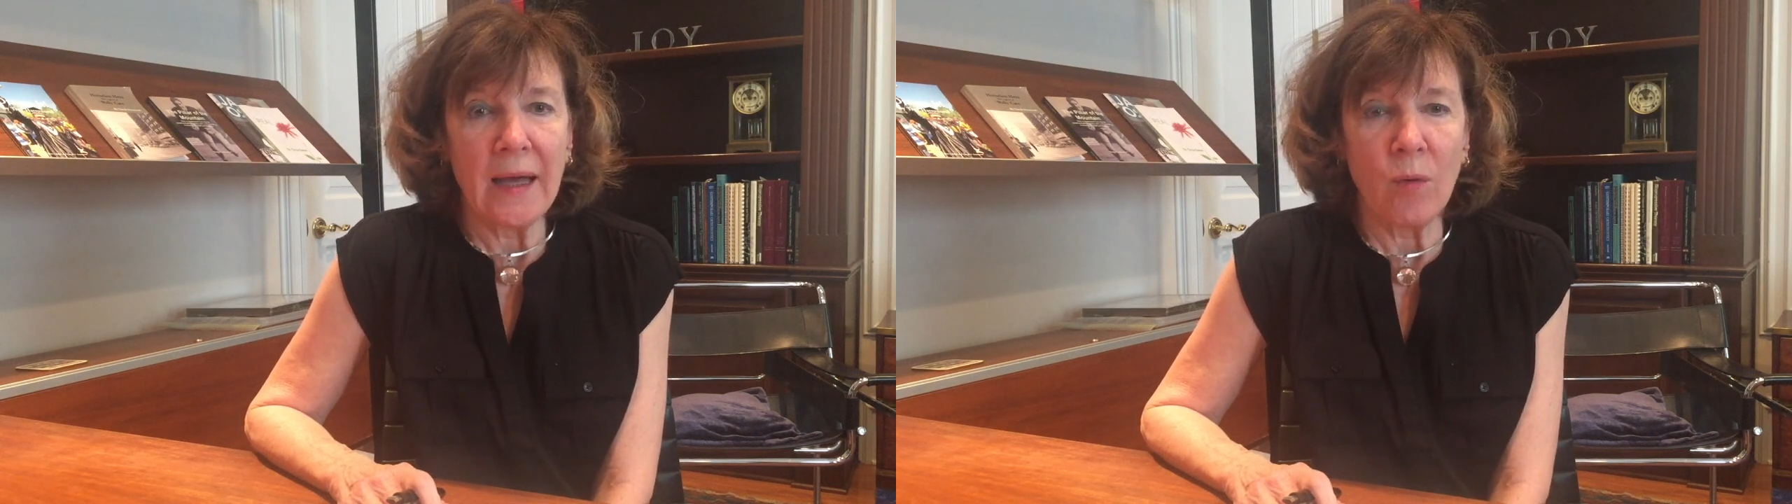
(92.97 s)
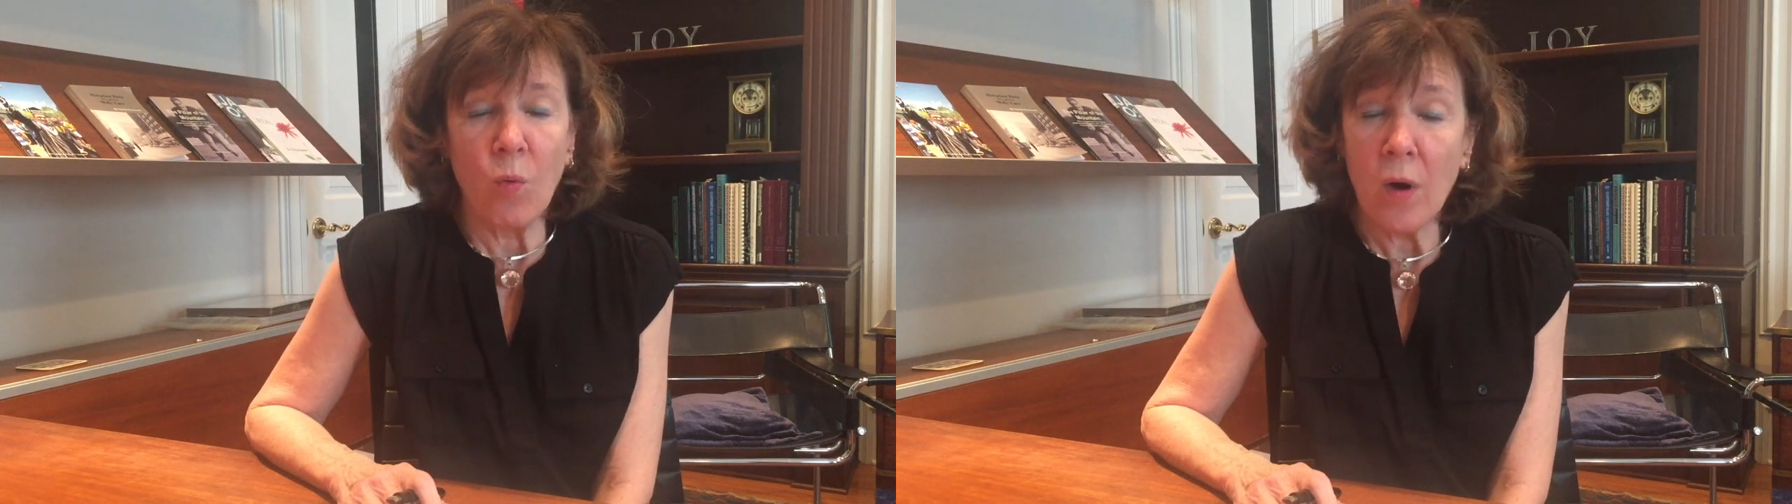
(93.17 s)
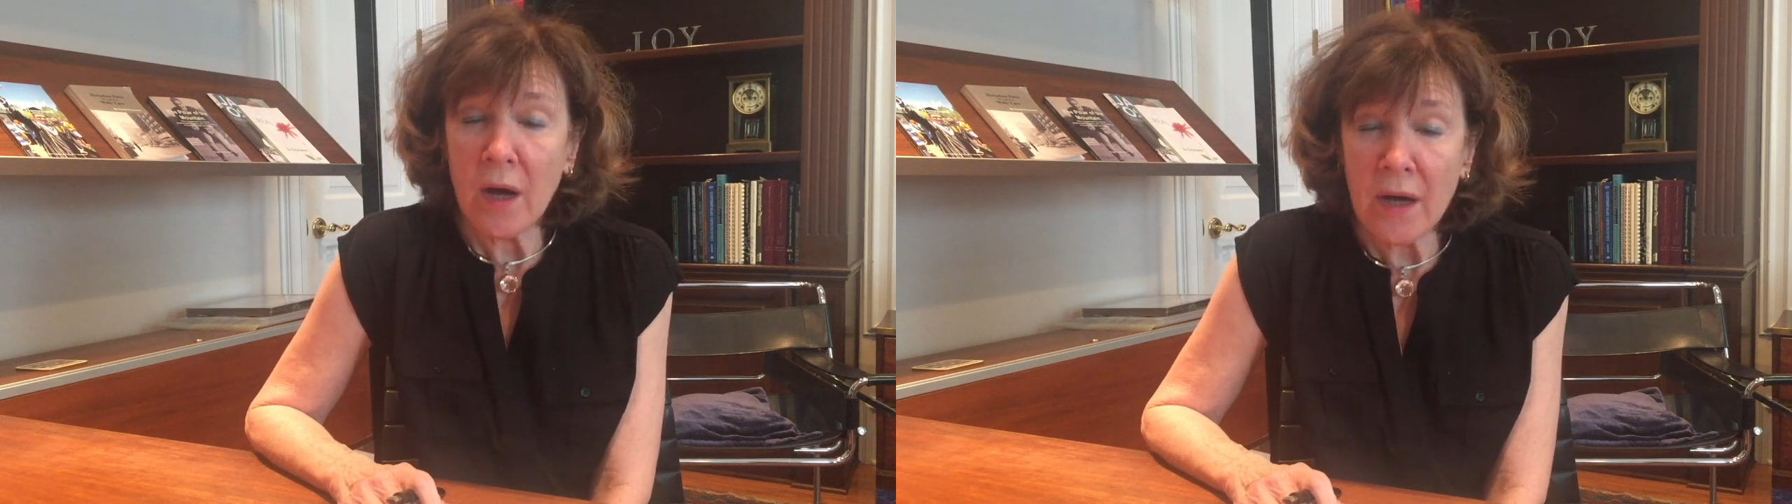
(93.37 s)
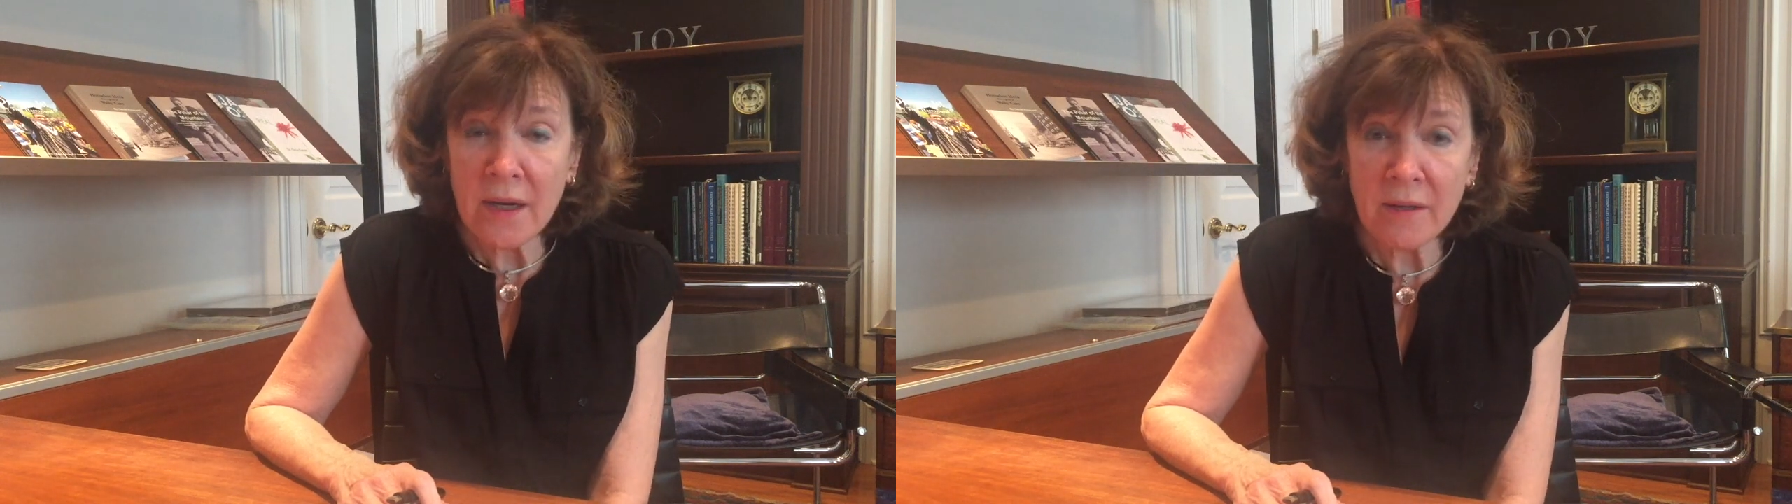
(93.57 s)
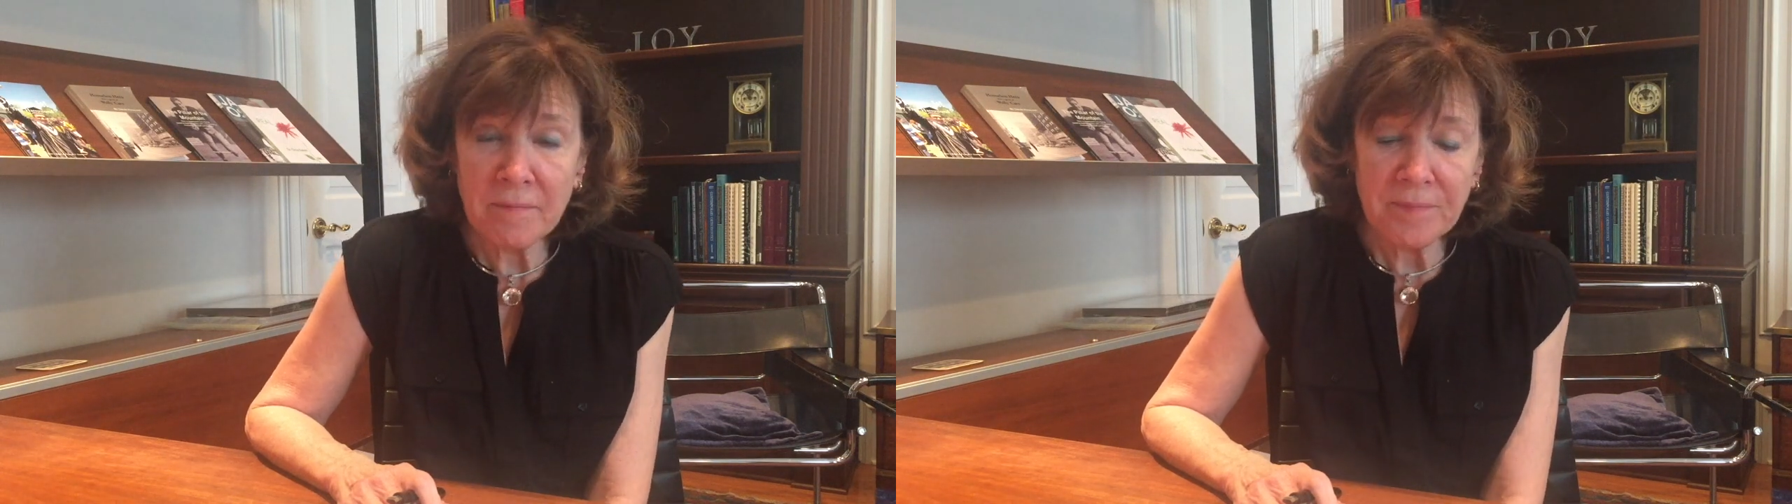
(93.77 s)

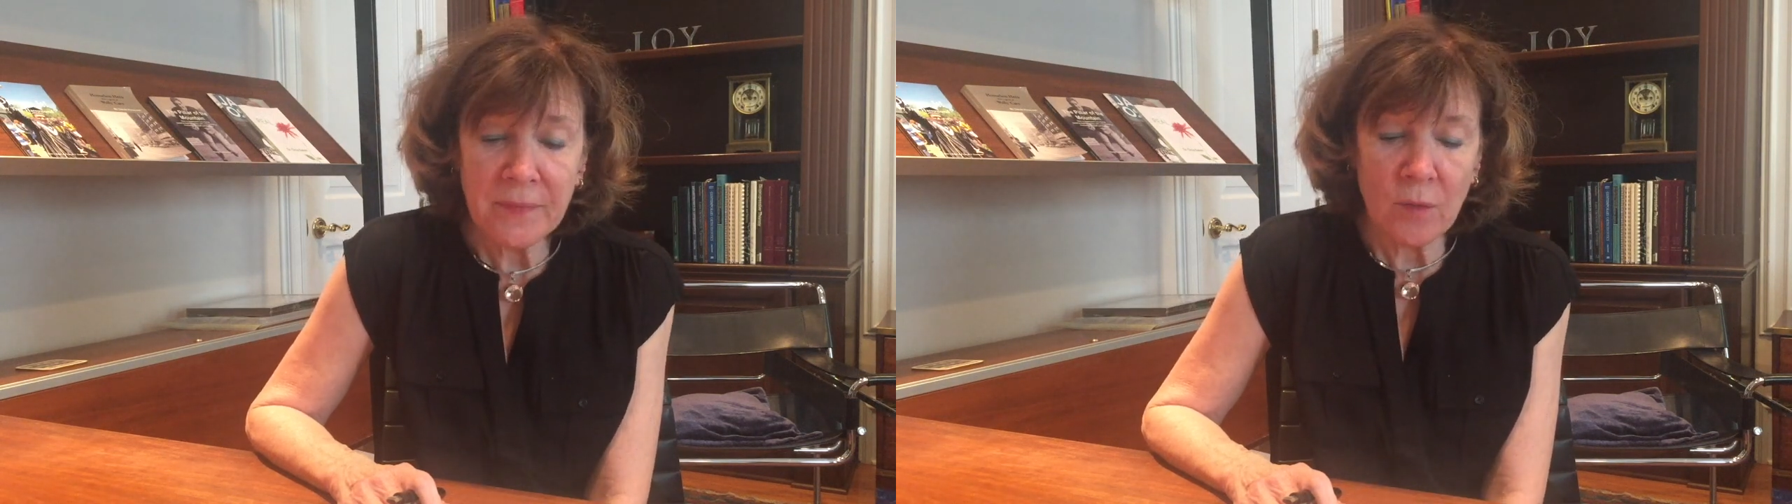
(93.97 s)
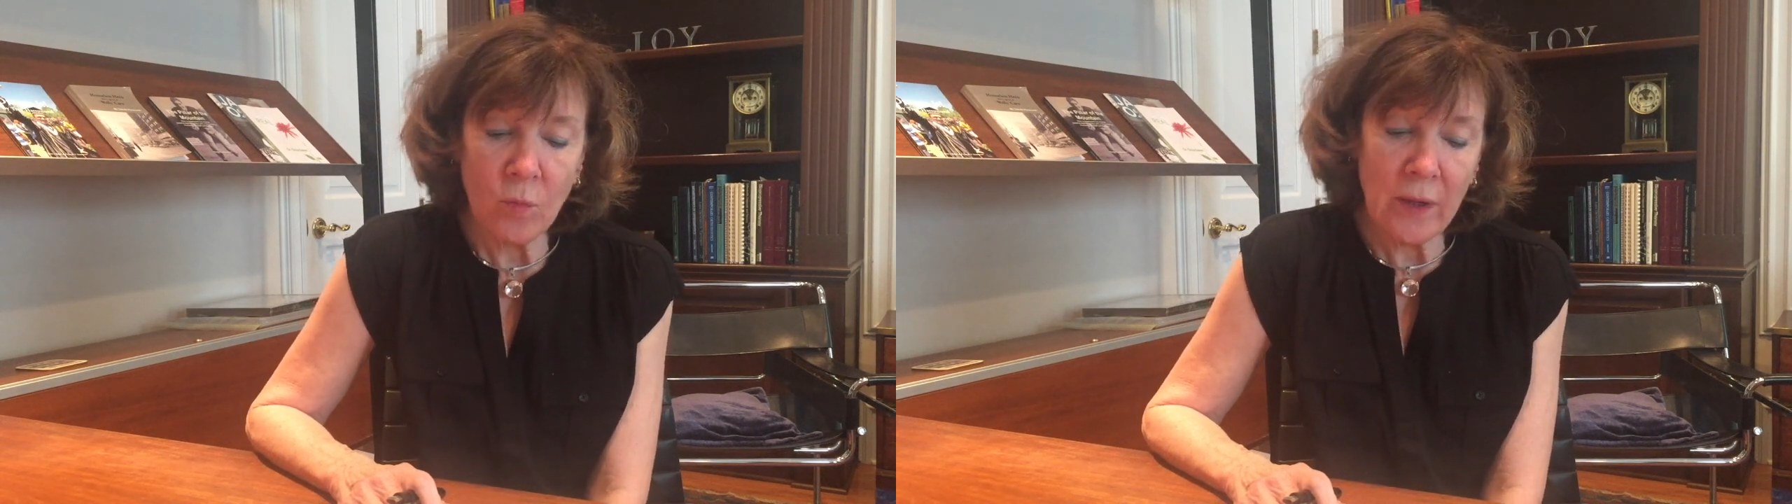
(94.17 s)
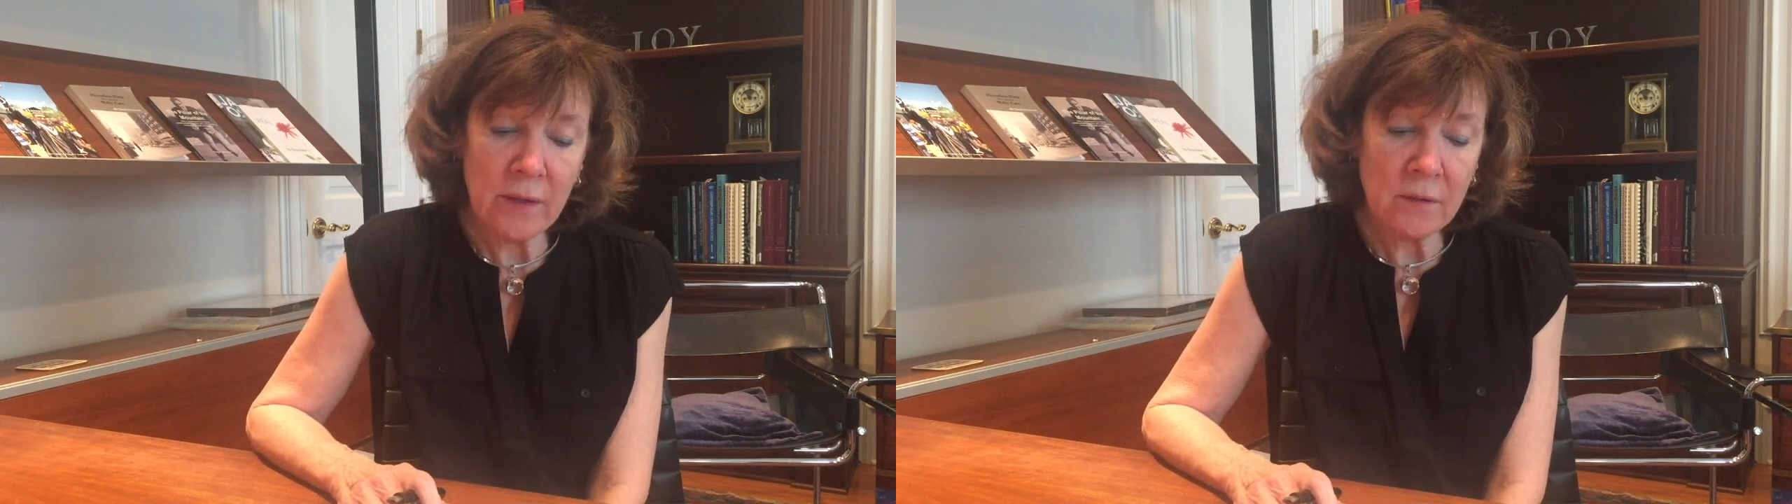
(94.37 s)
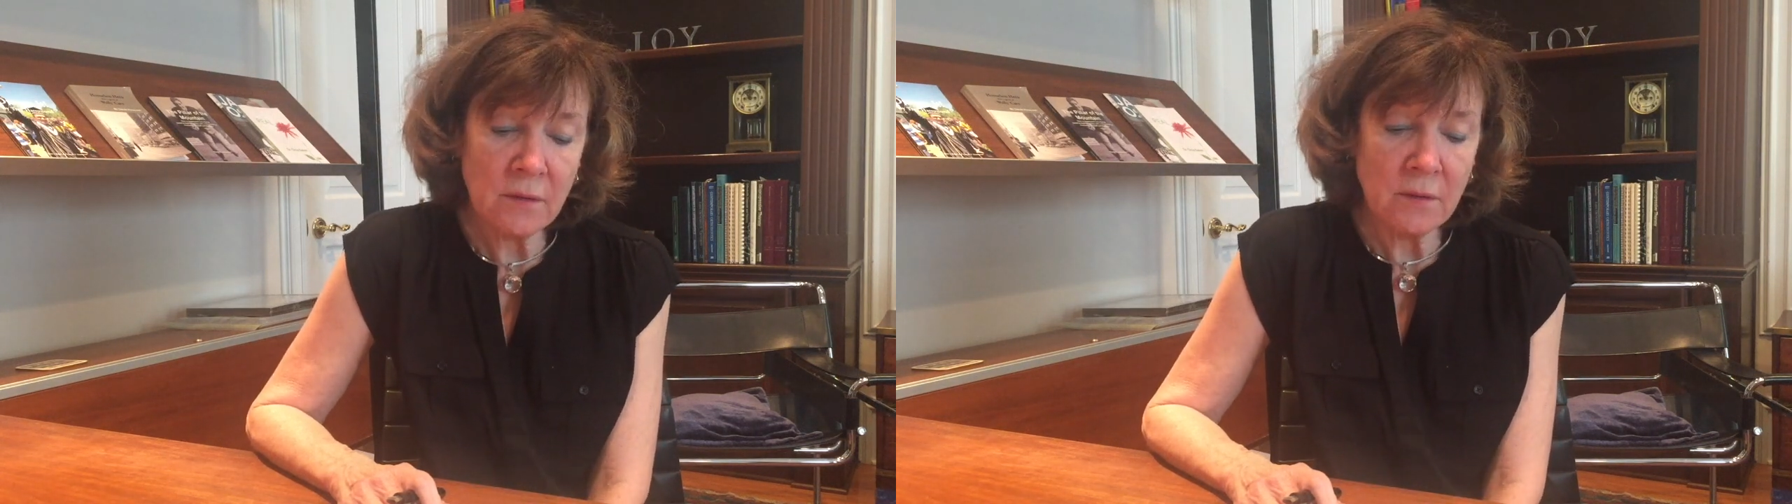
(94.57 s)
Why? Well,